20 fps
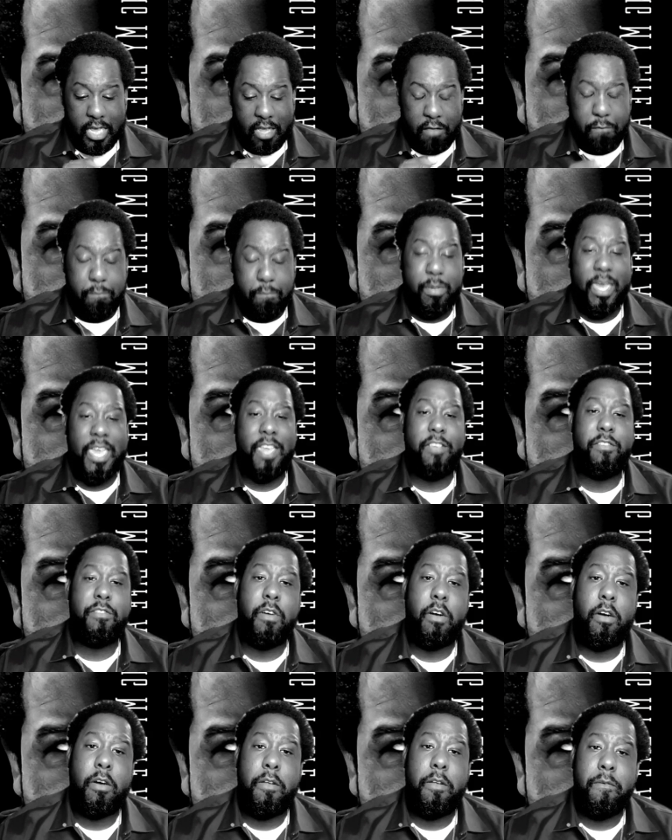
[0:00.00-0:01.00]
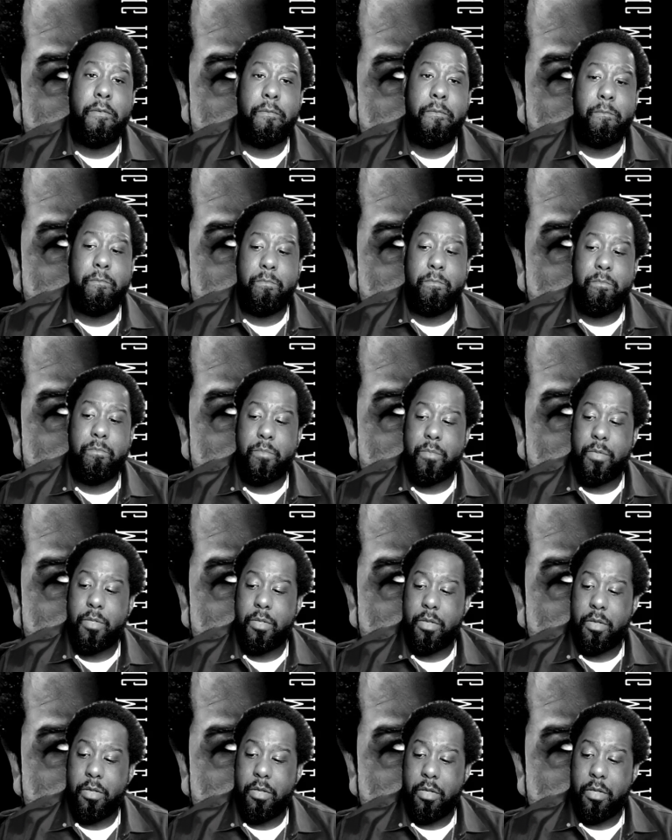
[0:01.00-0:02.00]
is based on
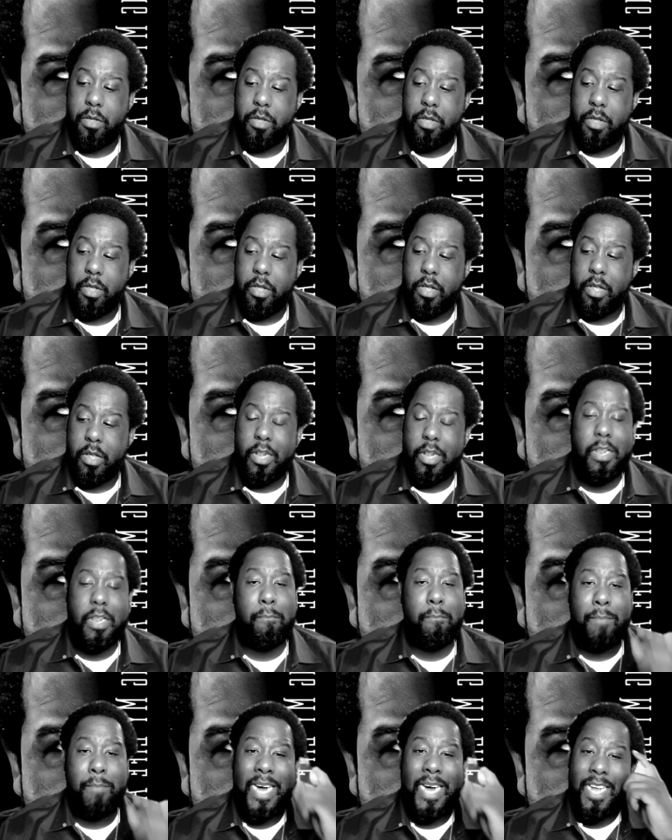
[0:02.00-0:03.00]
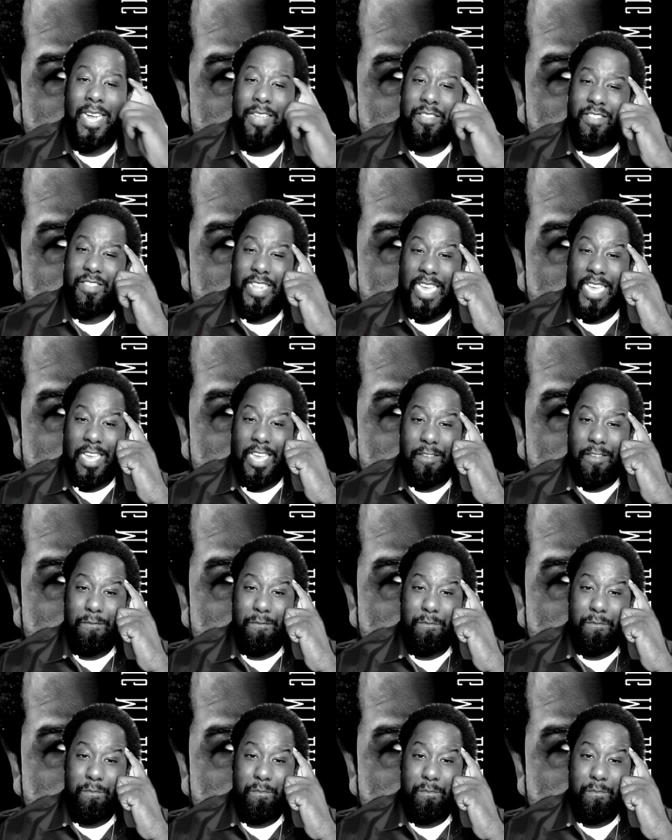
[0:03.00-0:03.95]
the mind state